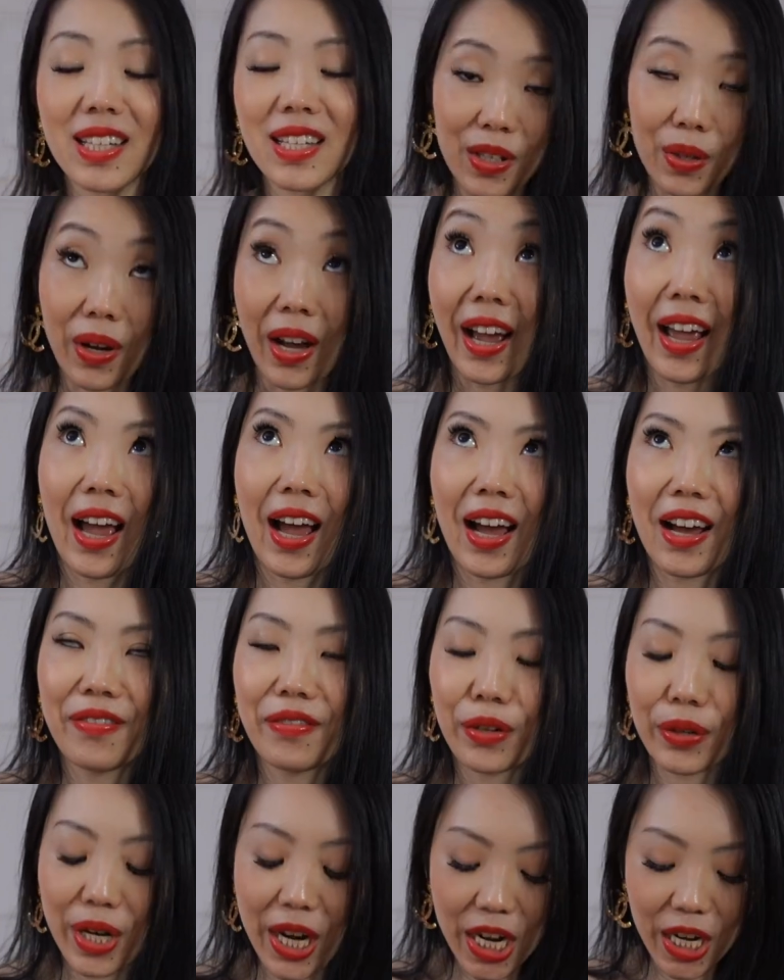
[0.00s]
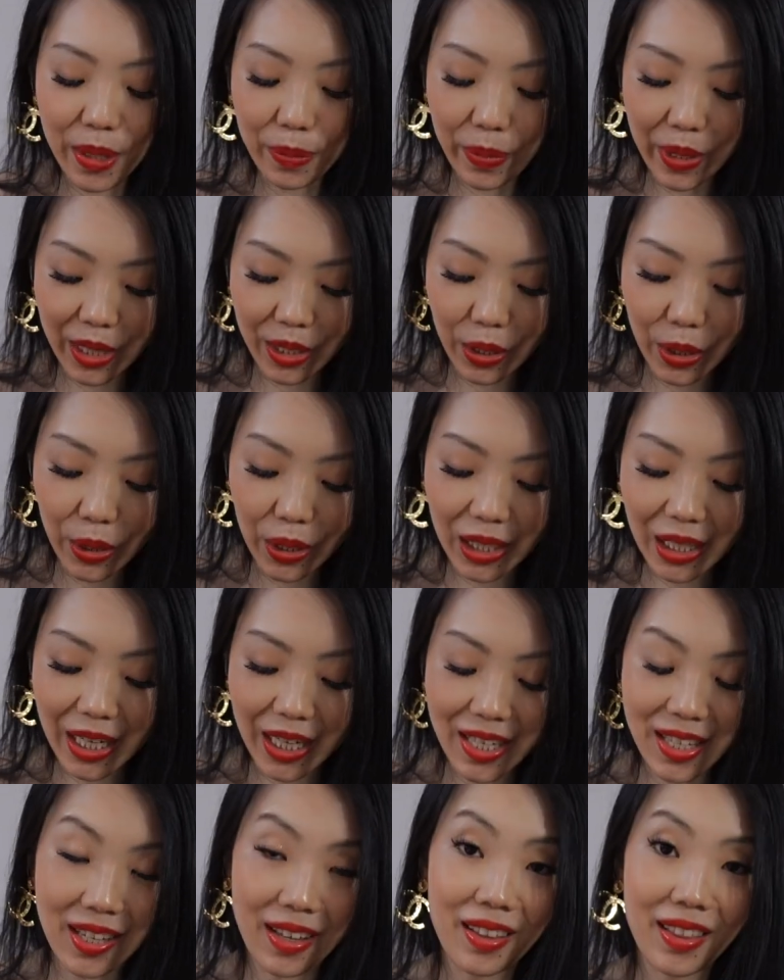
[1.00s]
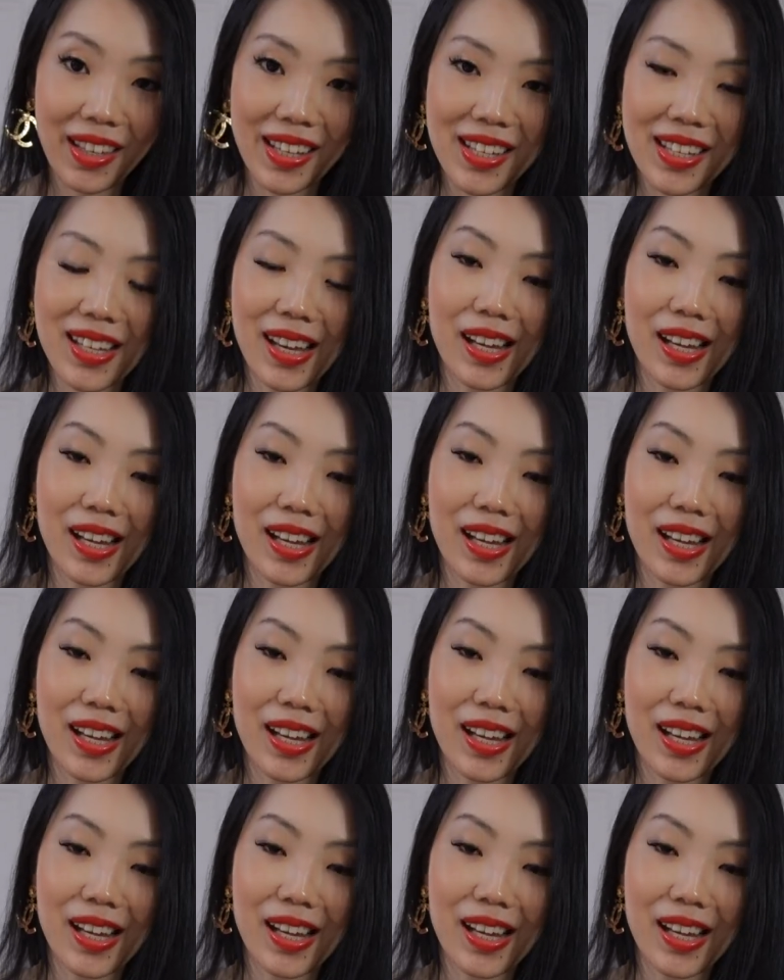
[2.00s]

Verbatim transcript: So I have already been utilizing this